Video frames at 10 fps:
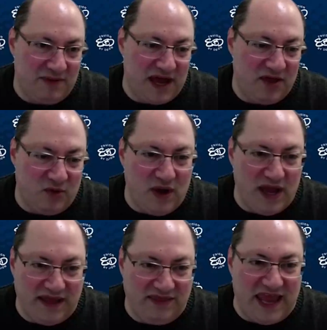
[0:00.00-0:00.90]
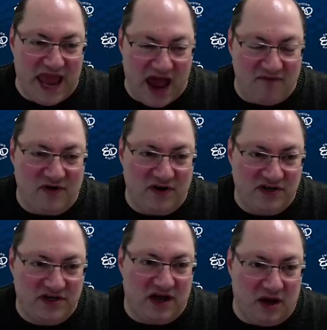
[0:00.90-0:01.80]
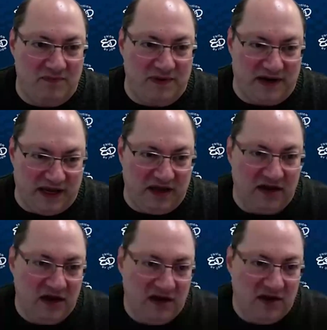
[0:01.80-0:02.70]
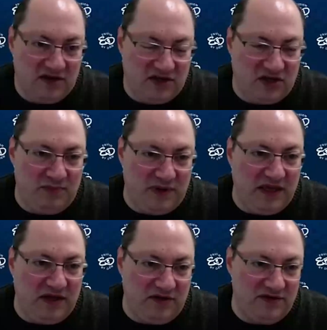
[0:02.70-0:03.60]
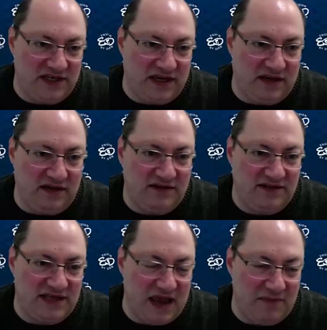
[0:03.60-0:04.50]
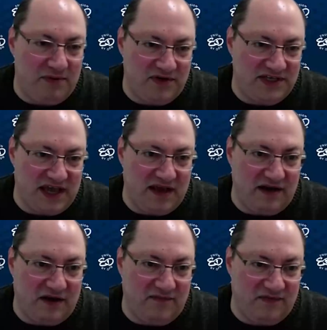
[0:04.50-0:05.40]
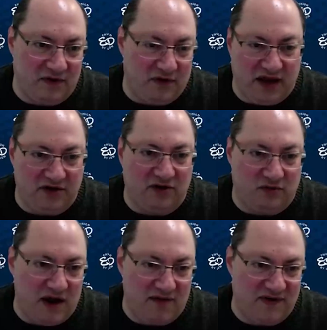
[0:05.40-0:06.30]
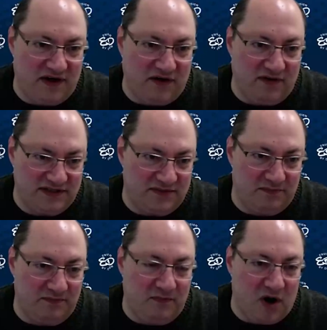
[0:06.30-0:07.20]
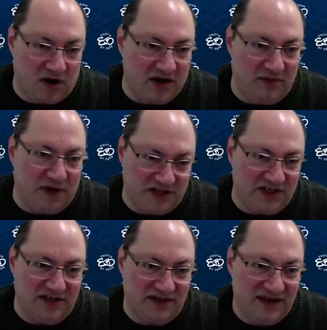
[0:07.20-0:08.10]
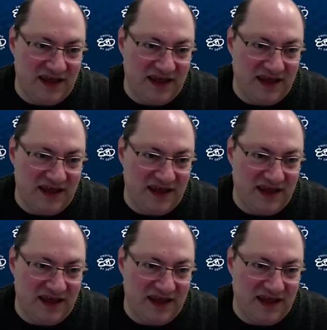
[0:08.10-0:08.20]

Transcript: And by the way, the average company should be using 10% of their annual revenue as a marketing budget.